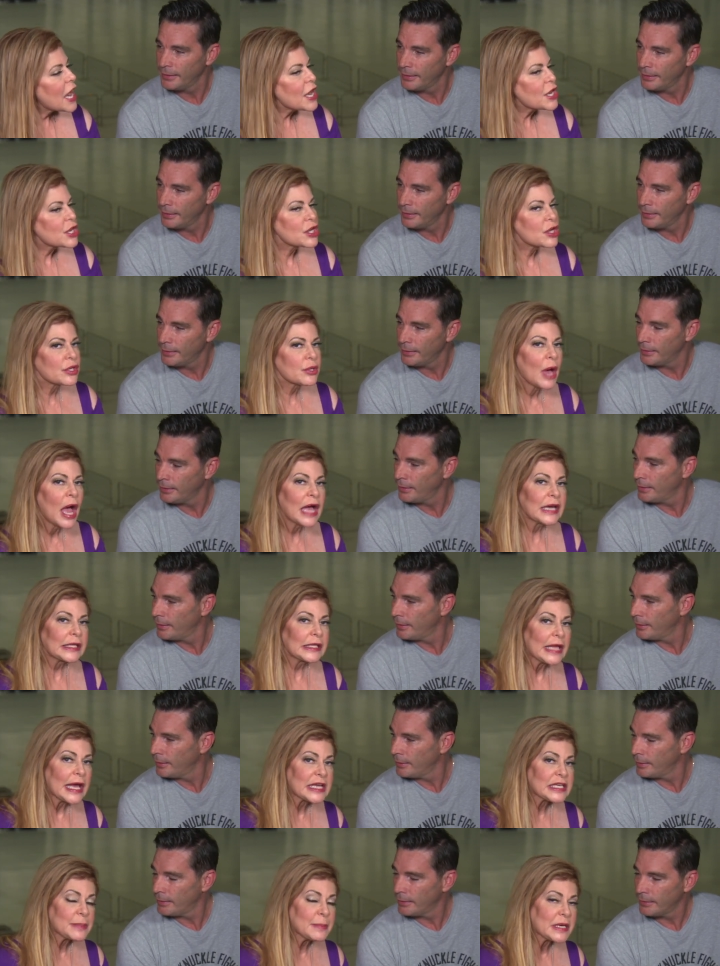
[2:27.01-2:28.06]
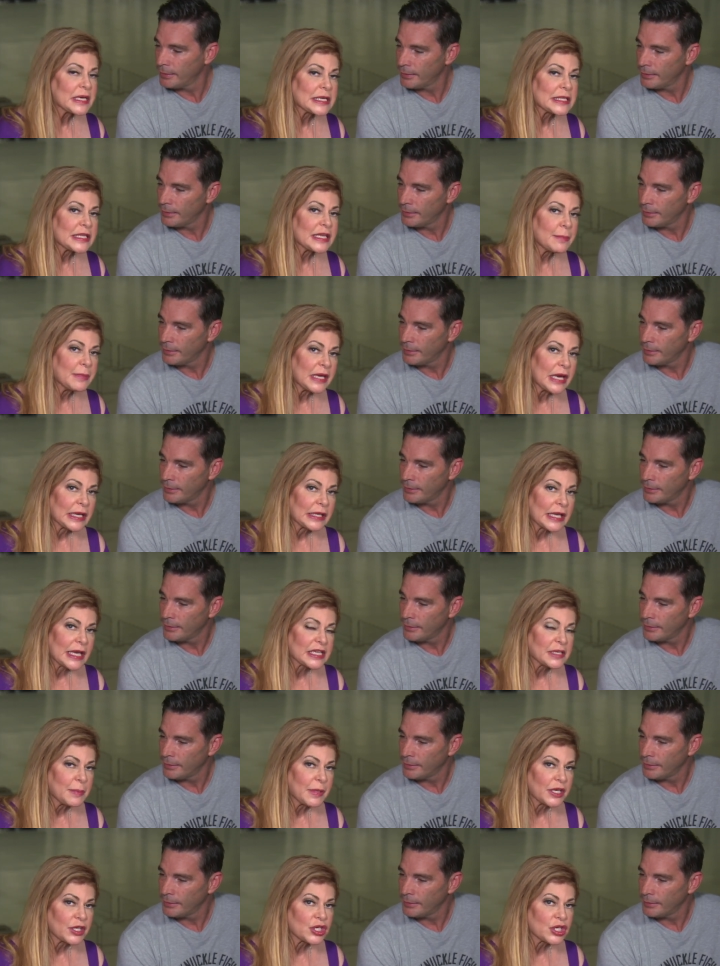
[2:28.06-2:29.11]
Speaker 1: You know, you had a last-minute, Lieben had a
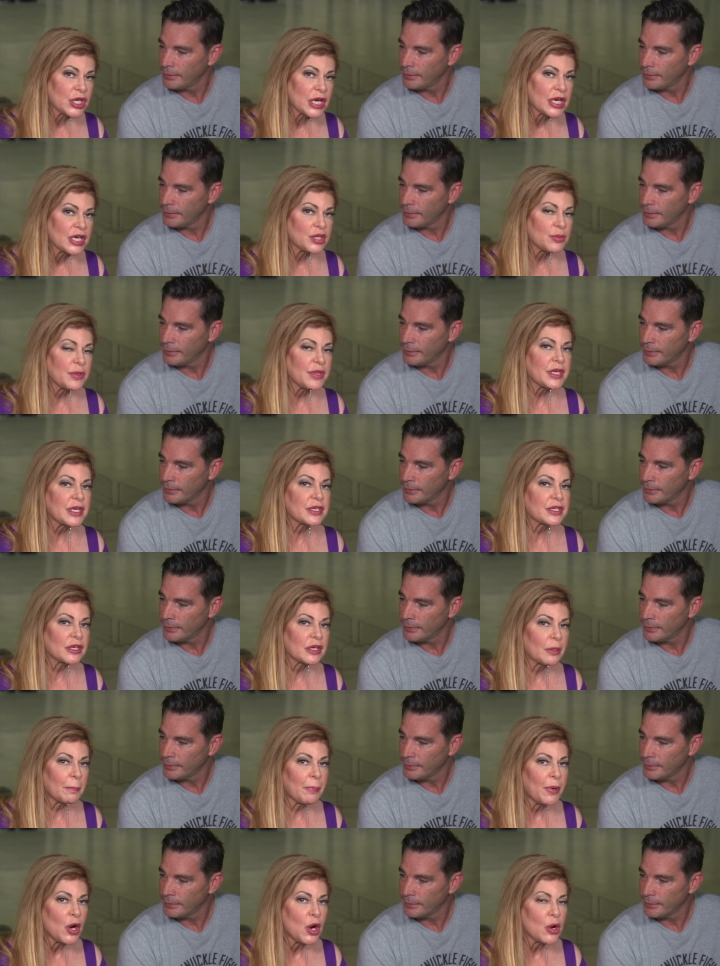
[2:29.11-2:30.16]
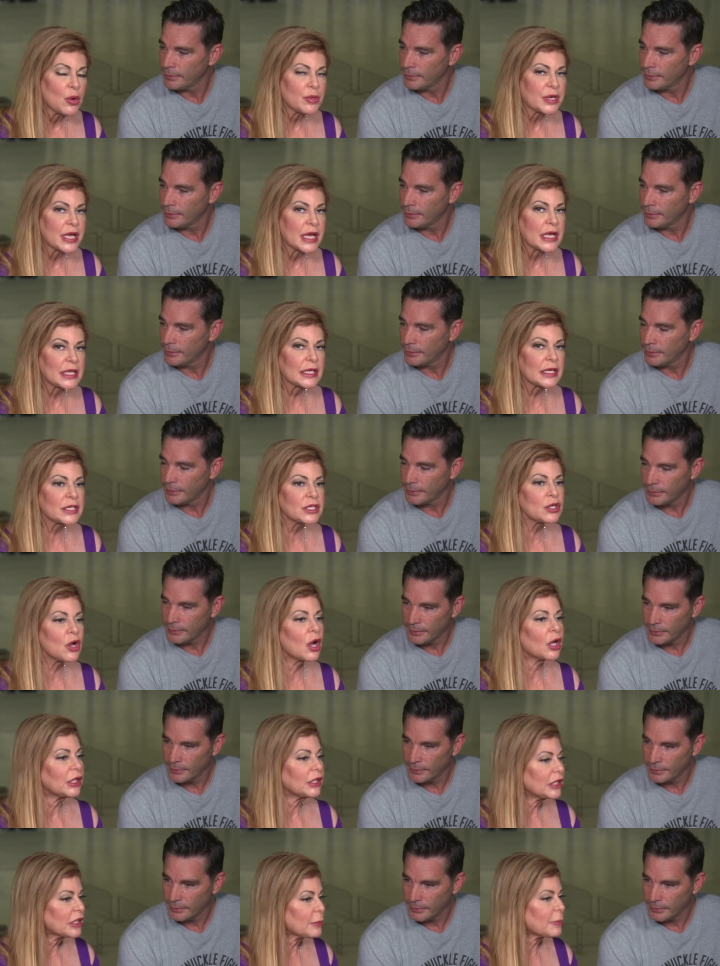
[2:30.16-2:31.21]
last-minute change with his opponent. Let's
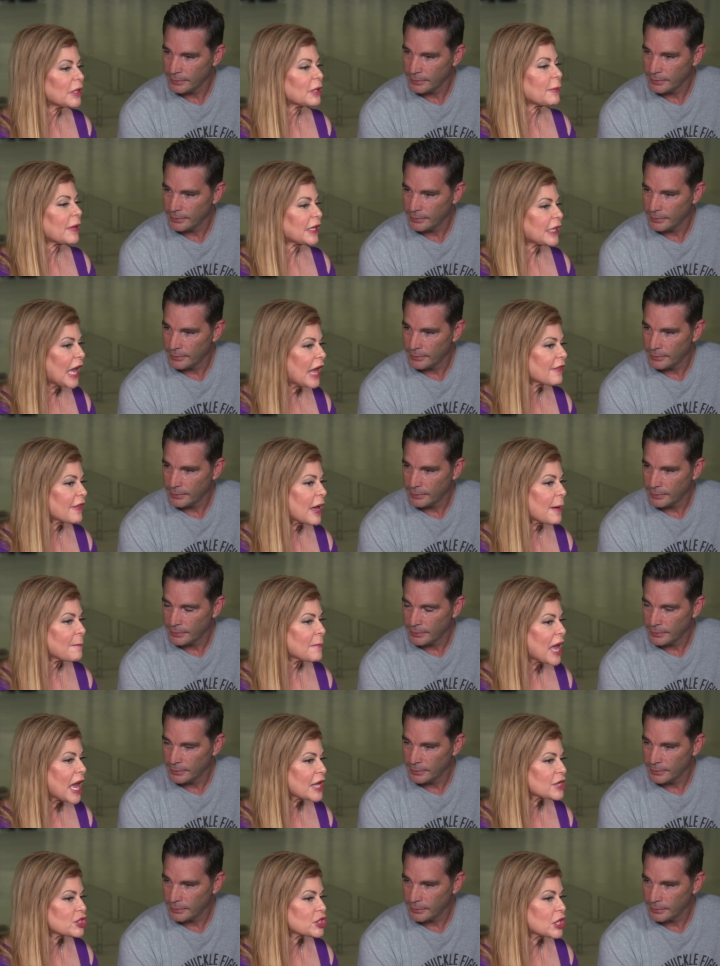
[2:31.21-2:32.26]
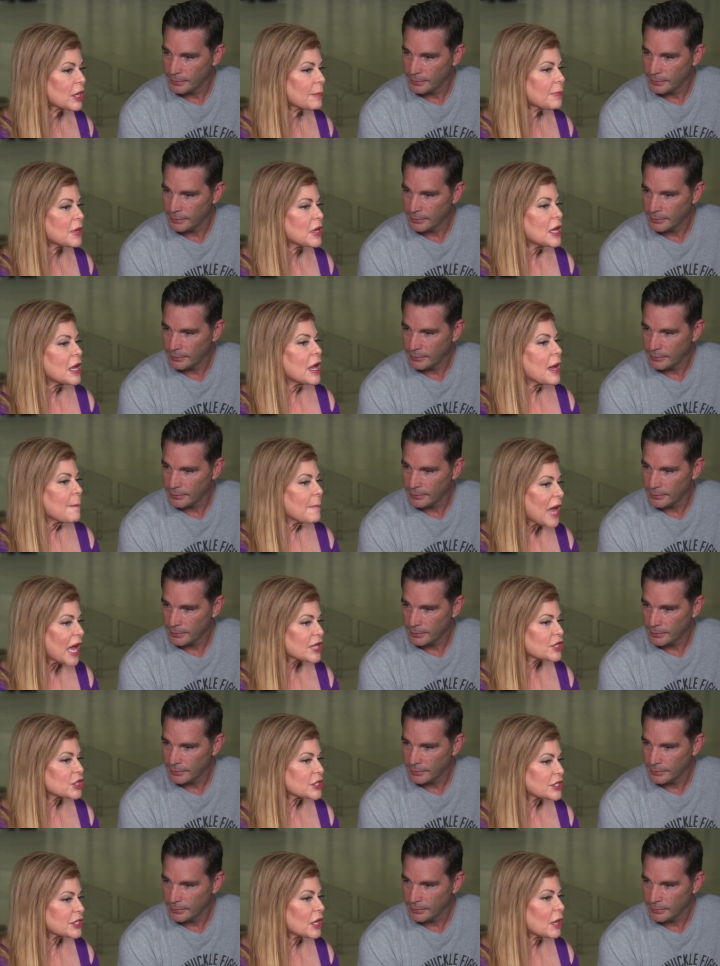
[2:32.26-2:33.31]
talk a little bit about how that matchup
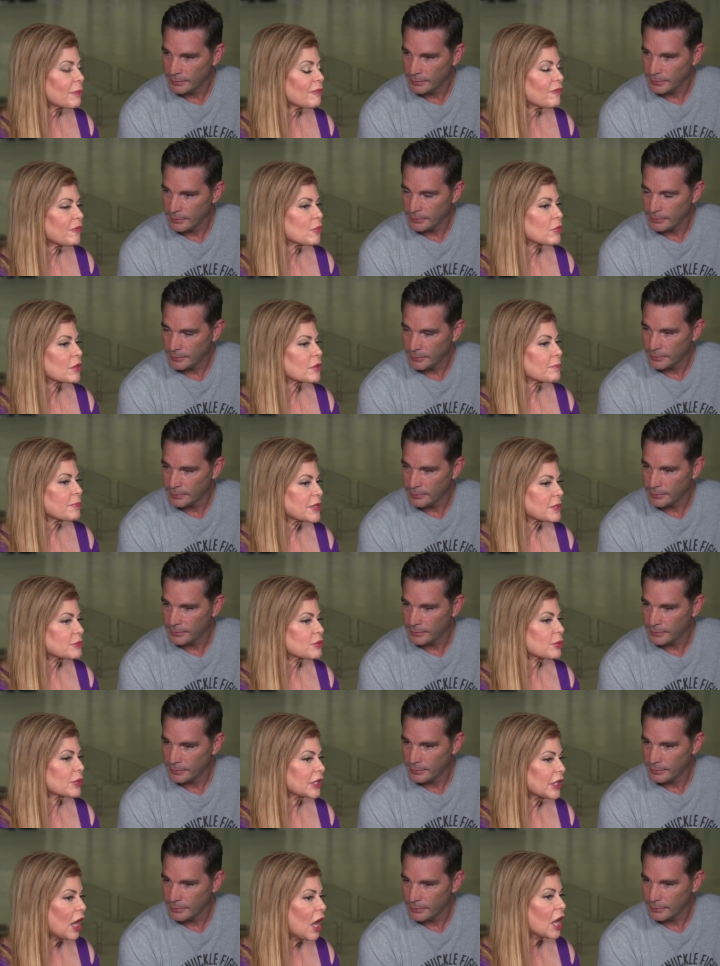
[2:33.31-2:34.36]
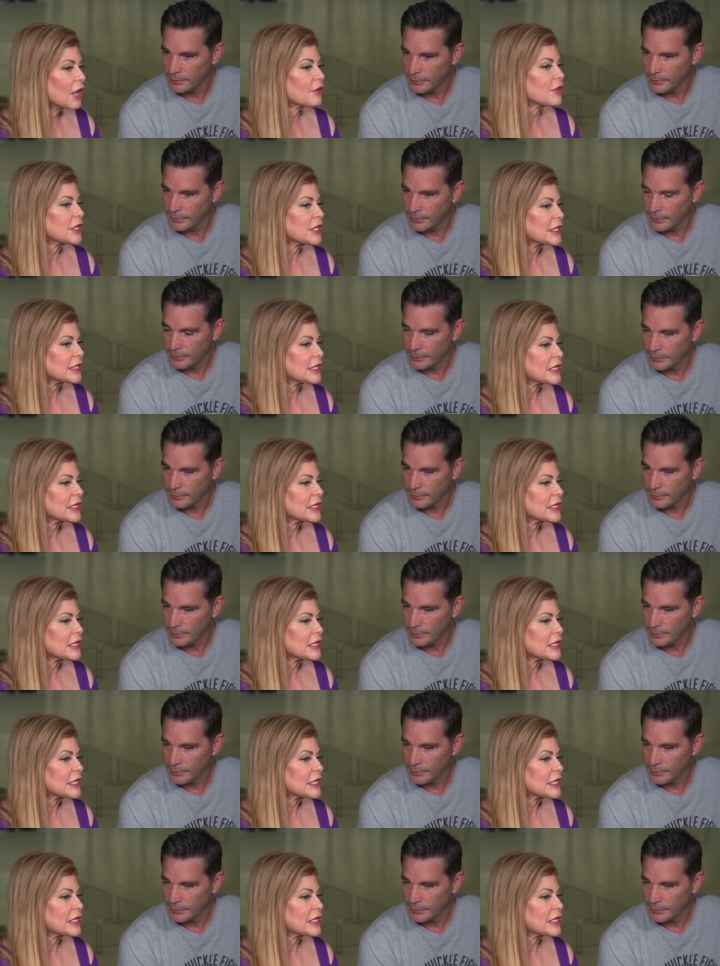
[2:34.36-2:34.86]
matches up for between Cochrane and